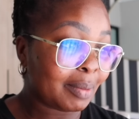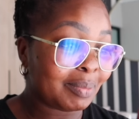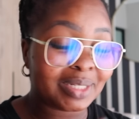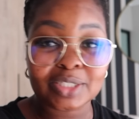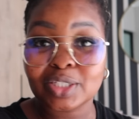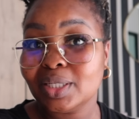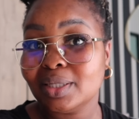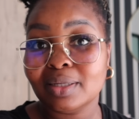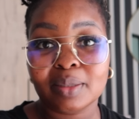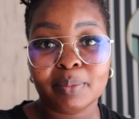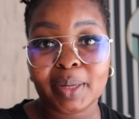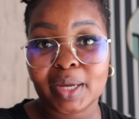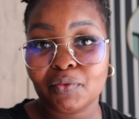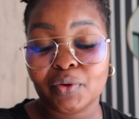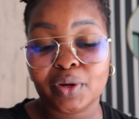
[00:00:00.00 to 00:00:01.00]
I'm literally going to
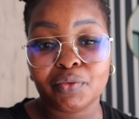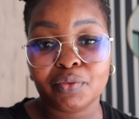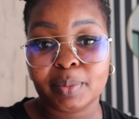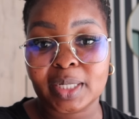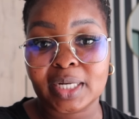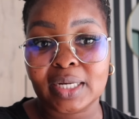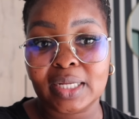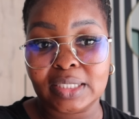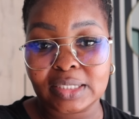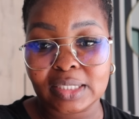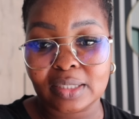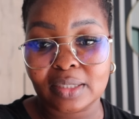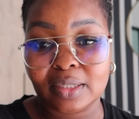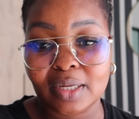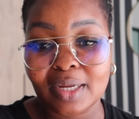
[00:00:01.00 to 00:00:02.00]
pack for everybody later.
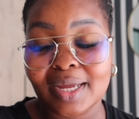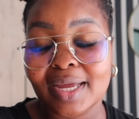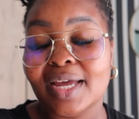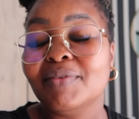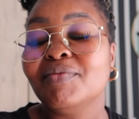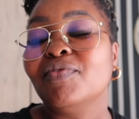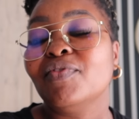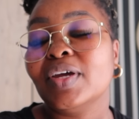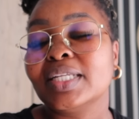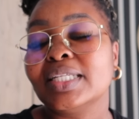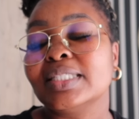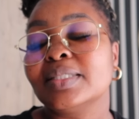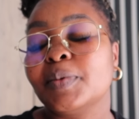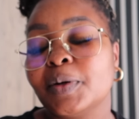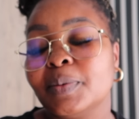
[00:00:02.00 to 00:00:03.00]
In fact,
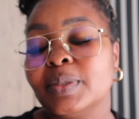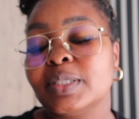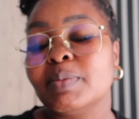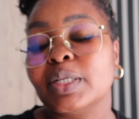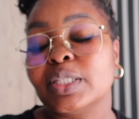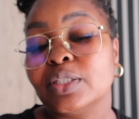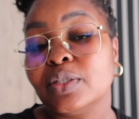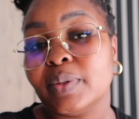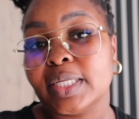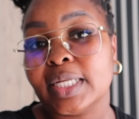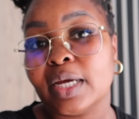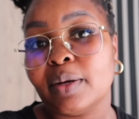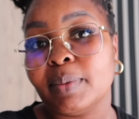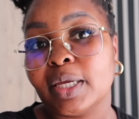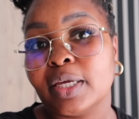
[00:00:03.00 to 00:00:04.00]
it's probably smart to do it
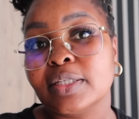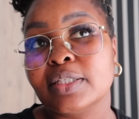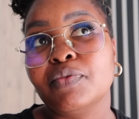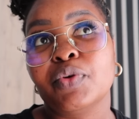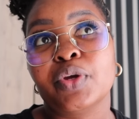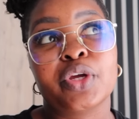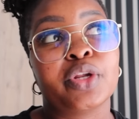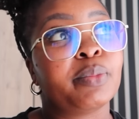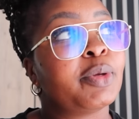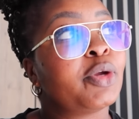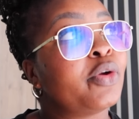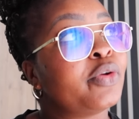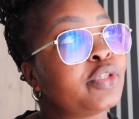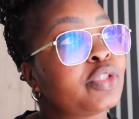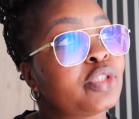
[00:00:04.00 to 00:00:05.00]
now because if we're going to be
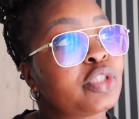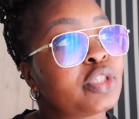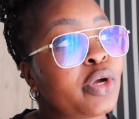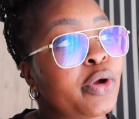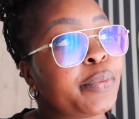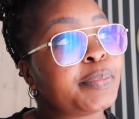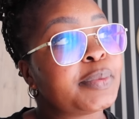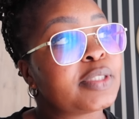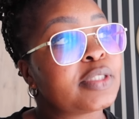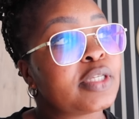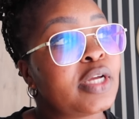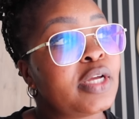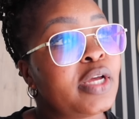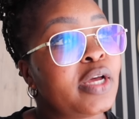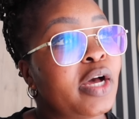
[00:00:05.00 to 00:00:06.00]
going to the shops,
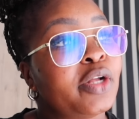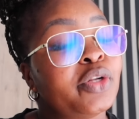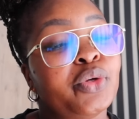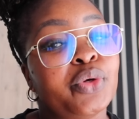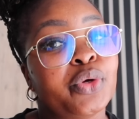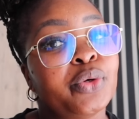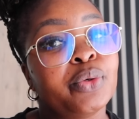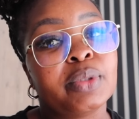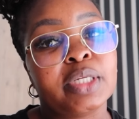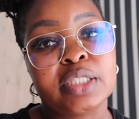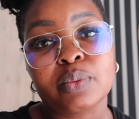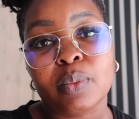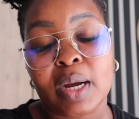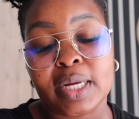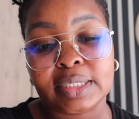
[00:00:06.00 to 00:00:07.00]
I'll know who
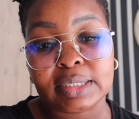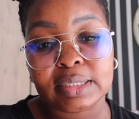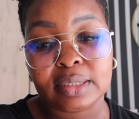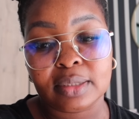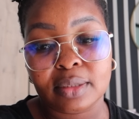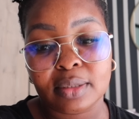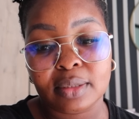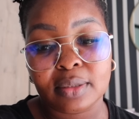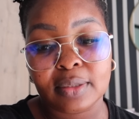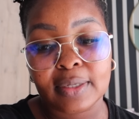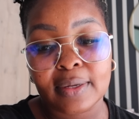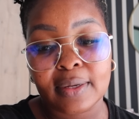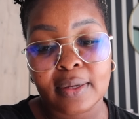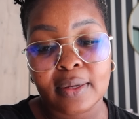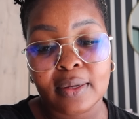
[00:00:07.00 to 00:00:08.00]
needs what.
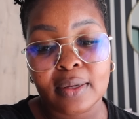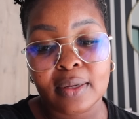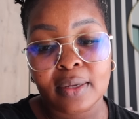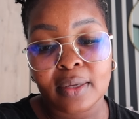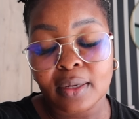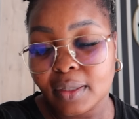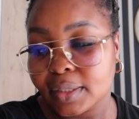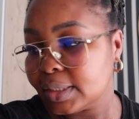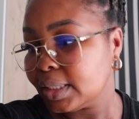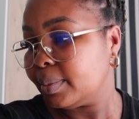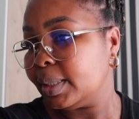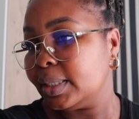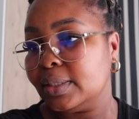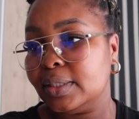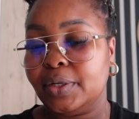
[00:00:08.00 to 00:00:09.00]
God damn it.